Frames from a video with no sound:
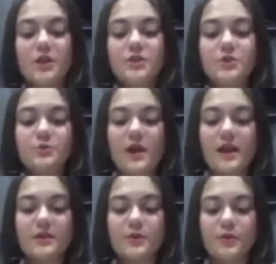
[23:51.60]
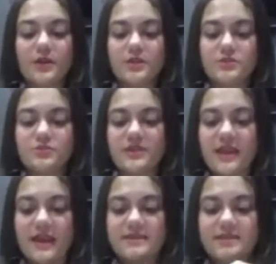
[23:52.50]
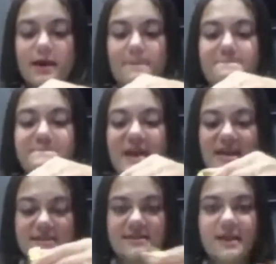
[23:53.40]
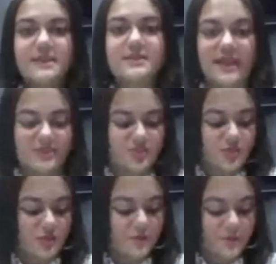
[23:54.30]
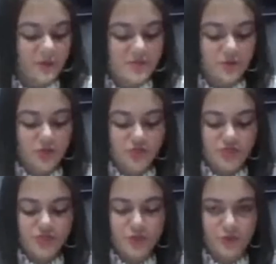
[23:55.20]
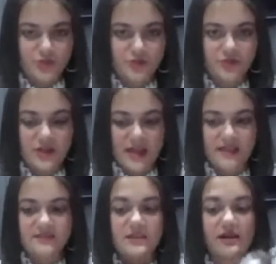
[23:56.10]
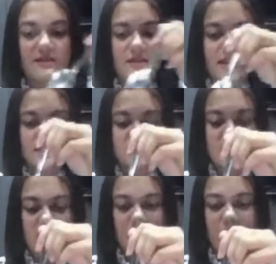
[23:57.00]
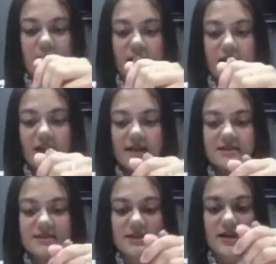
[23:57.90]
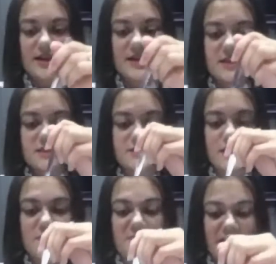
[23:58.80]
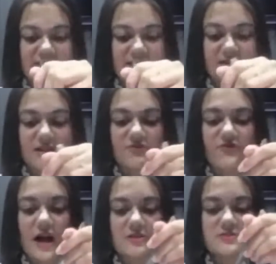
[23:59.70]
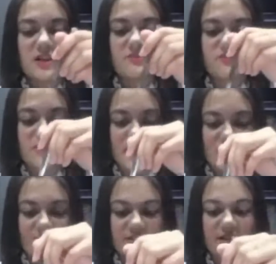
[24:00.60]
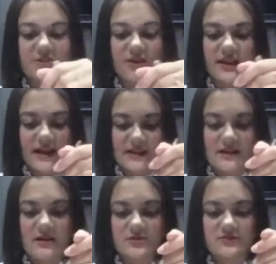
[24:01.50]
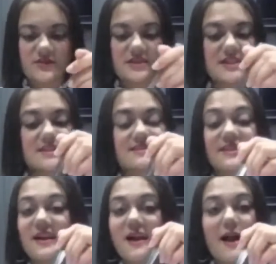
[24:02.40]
You are going to get amazing texture. So I'm gonna just show it to you guys right now. It is amazing. The faluda flavor that you're getting out of it is